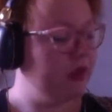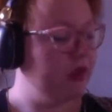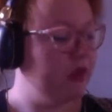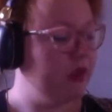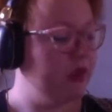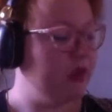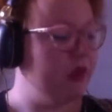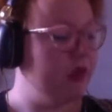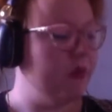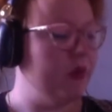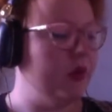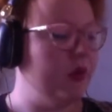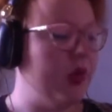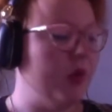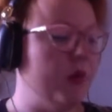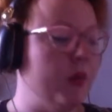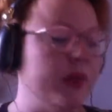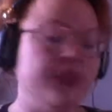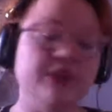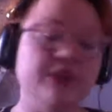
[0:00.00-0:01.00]
I
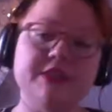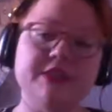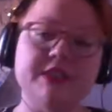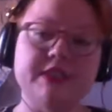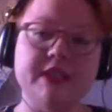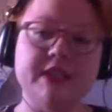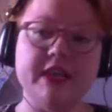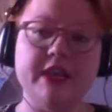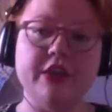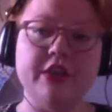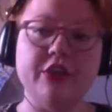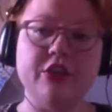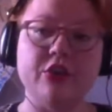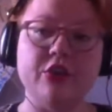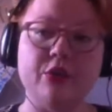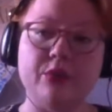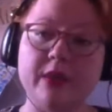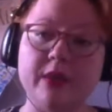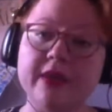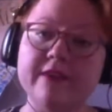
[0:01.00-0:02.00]
want you to take
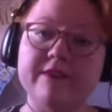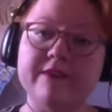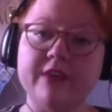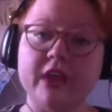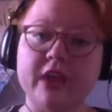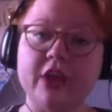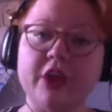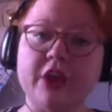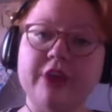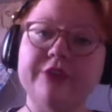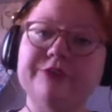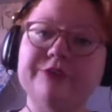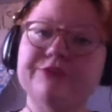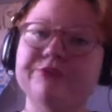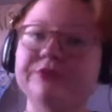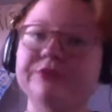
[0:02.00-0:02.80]
your ring finger,